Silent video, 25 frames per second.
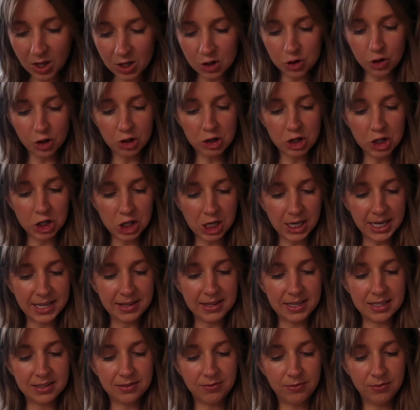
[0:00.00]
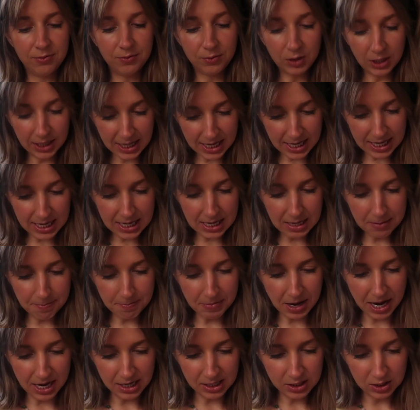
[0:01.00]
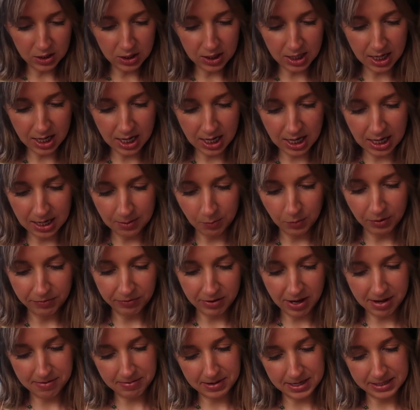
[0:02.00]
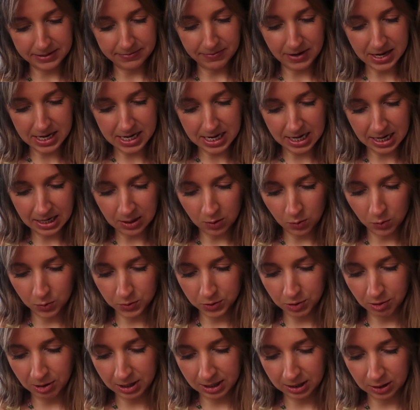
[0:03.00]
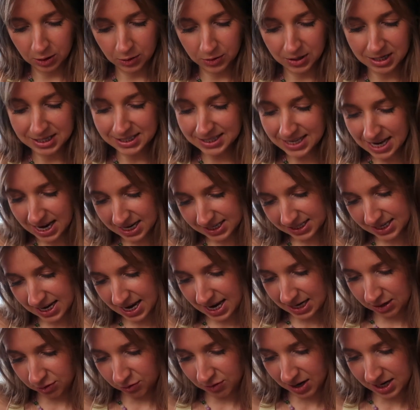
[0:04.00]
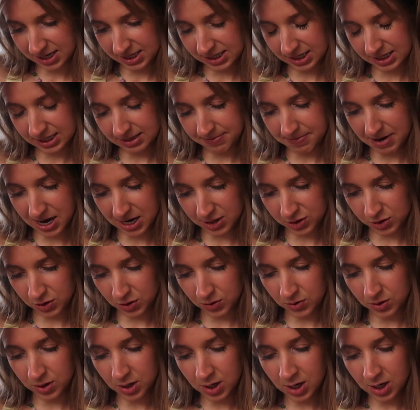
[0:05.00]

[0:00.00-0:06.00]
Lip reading: Traditionally there's ghee, but we've kept these vegan and also included za'atar and grated tomato.